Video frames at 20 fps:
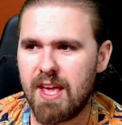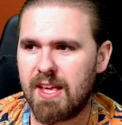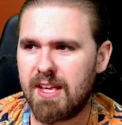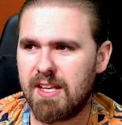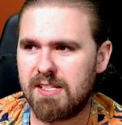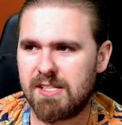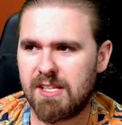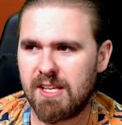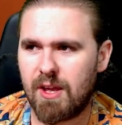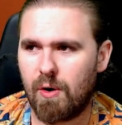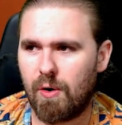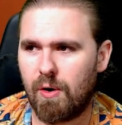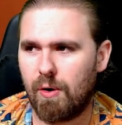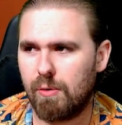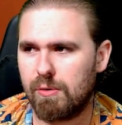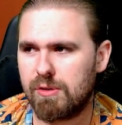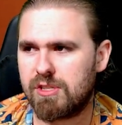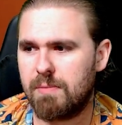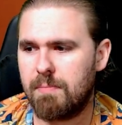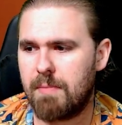is the
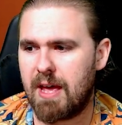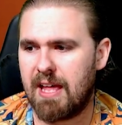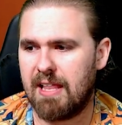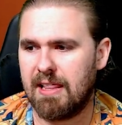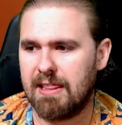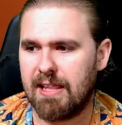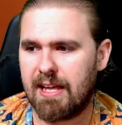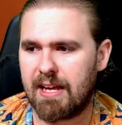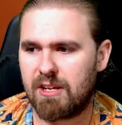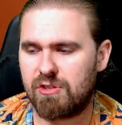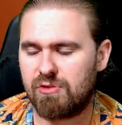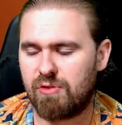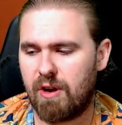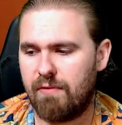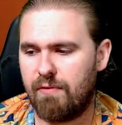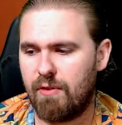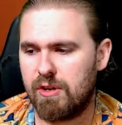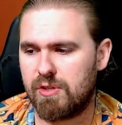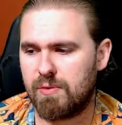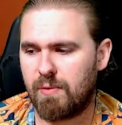awesome
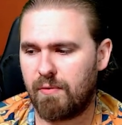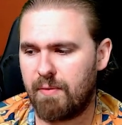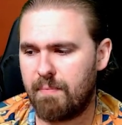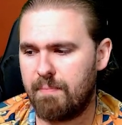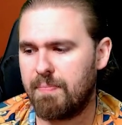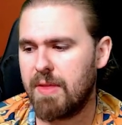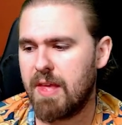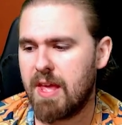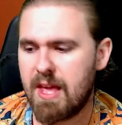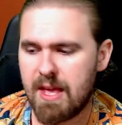Electrode version of him.